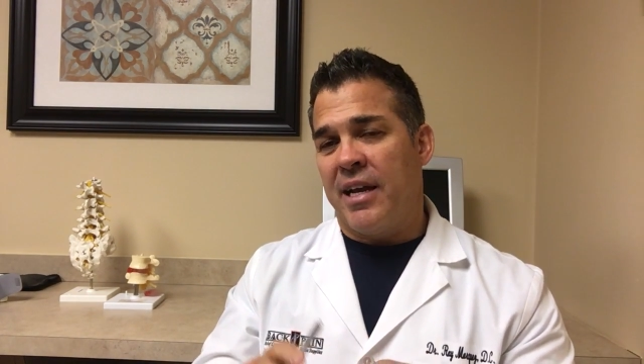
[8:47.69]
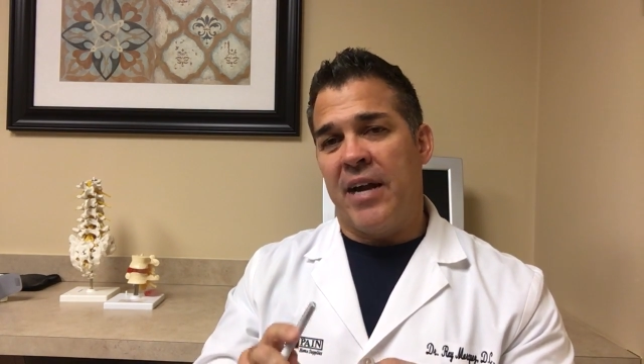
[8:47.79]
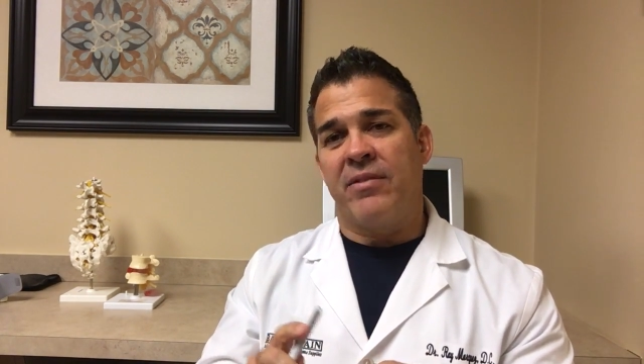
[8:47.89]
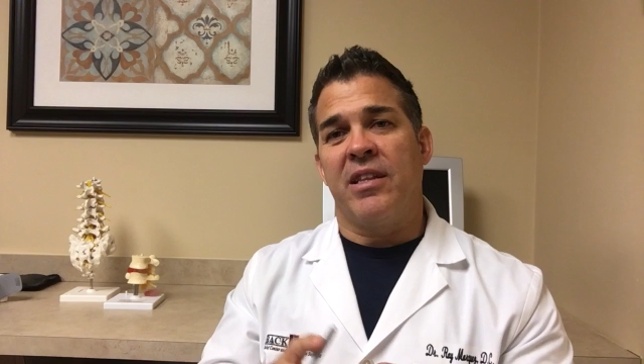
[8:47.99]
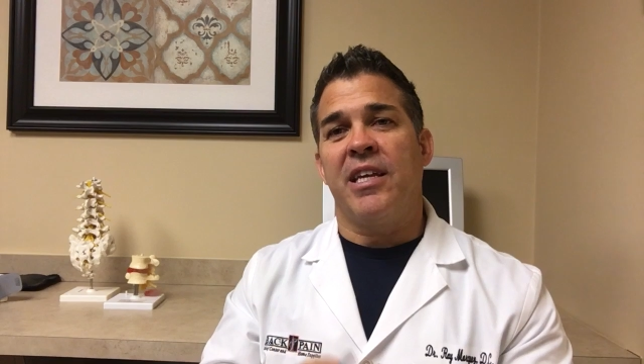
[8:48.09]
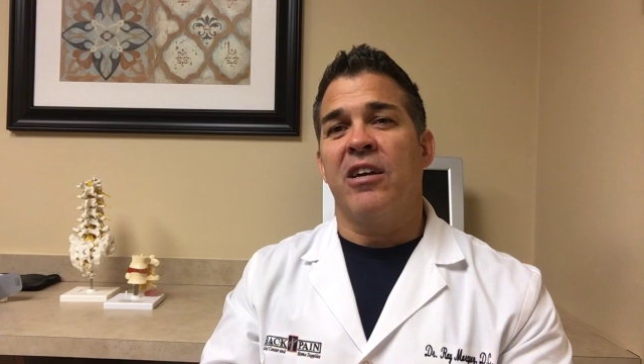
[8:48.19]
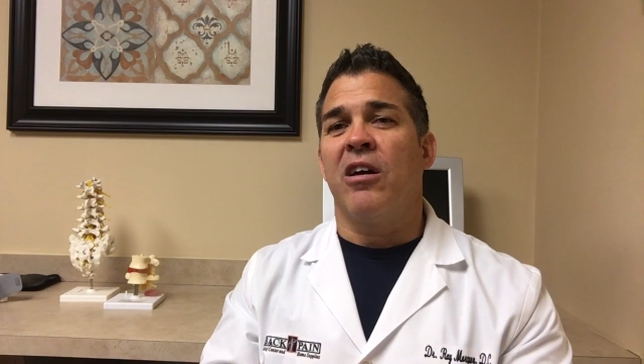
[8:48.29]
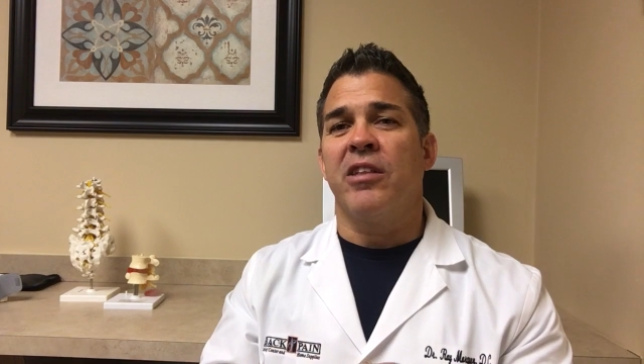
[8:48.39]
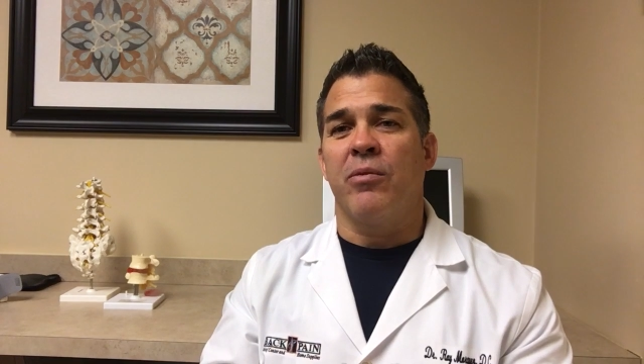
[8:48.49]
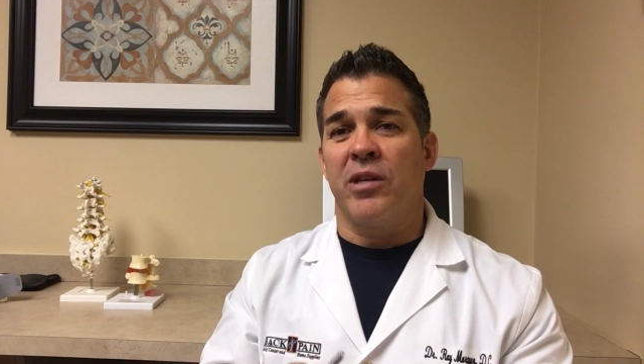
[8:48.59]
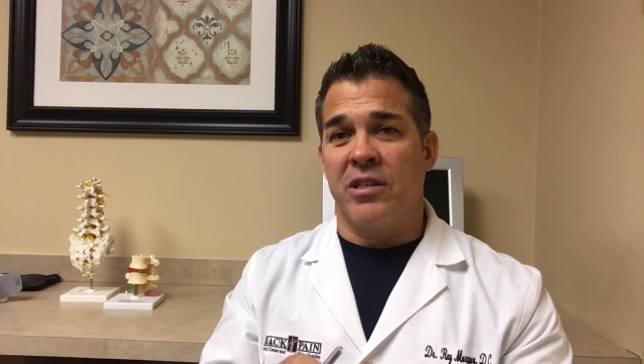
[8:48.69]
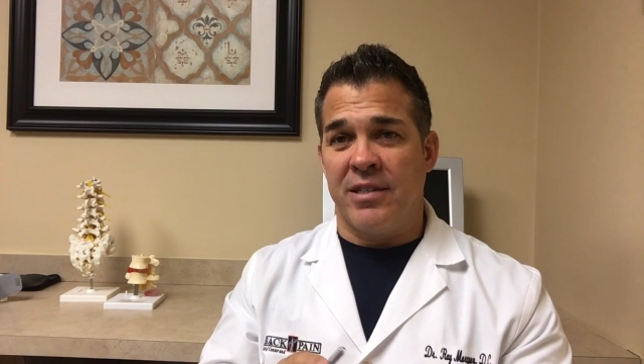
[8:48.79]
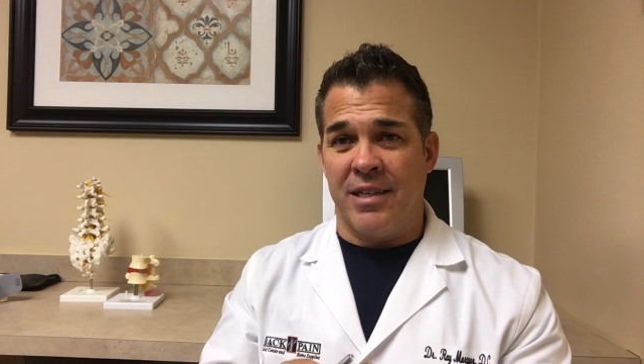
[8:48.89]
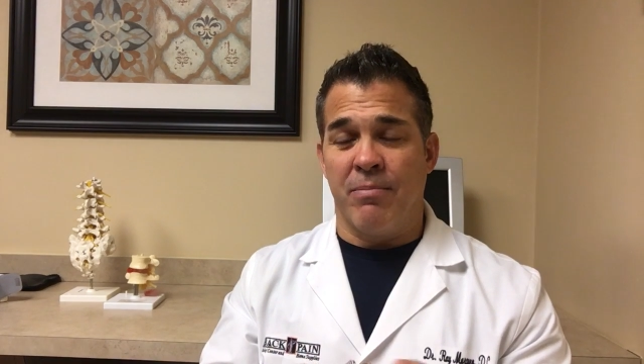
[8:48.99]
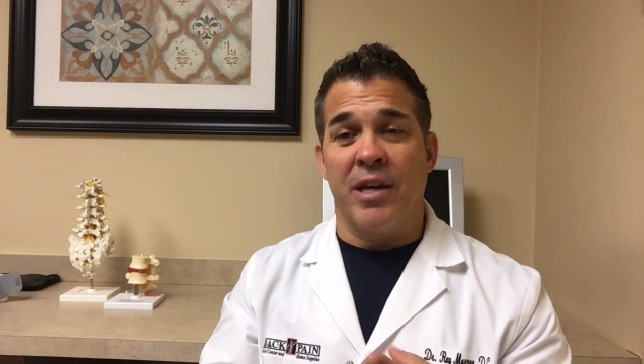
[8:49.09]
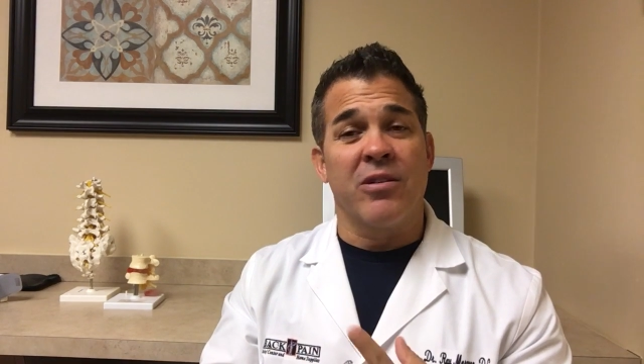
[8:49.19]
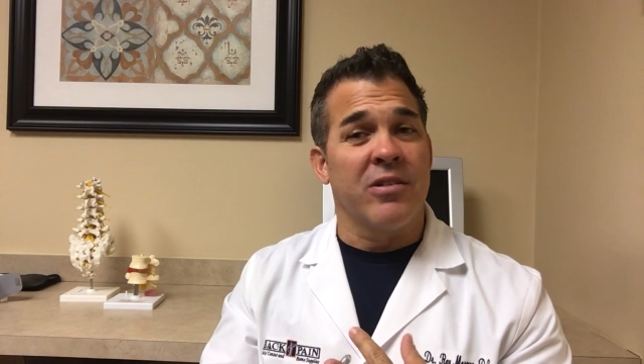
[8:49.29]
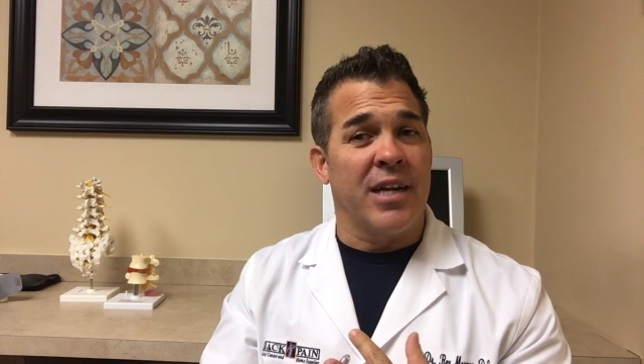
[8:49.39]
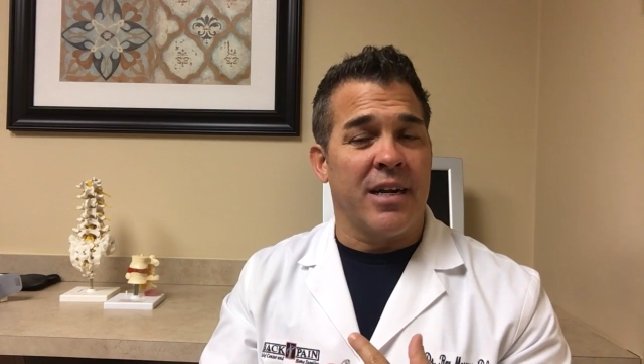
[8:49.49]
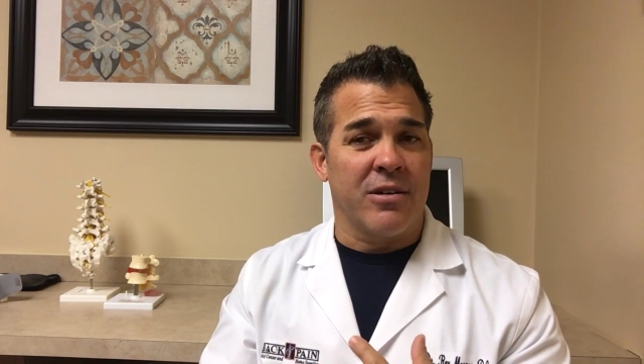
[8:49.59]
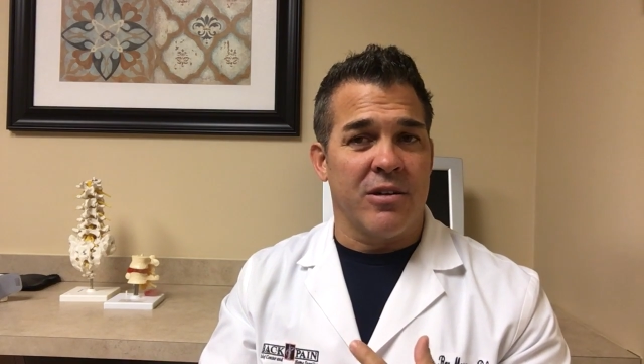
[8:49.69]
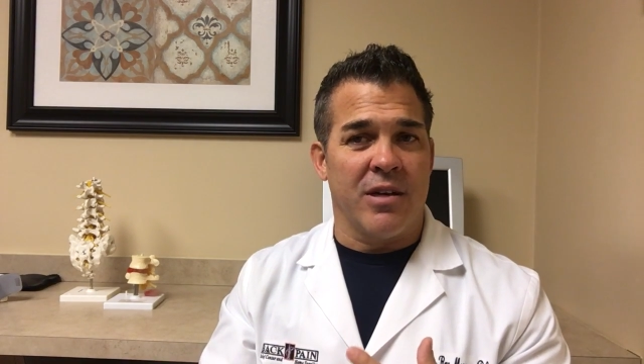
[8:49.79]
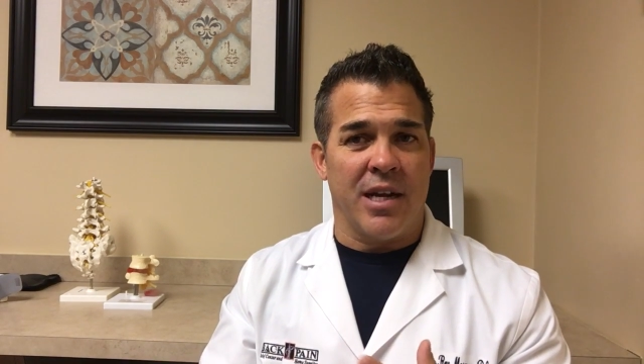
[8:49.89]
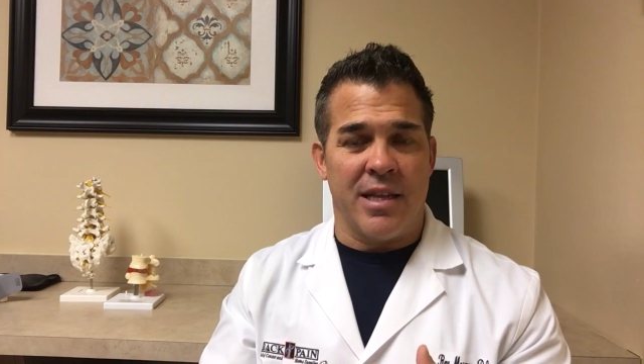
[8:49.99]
after the ER, they want you to see a medical doctor,